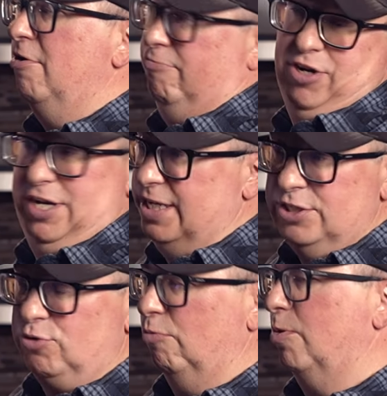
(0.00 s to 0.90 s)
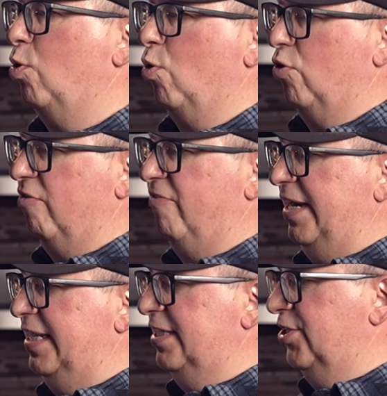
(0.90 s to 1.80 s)
put it into a recorder if
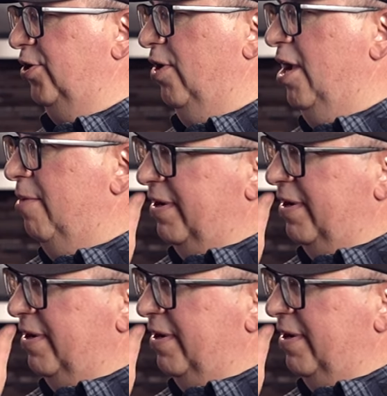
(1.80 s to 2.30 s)
I needed to.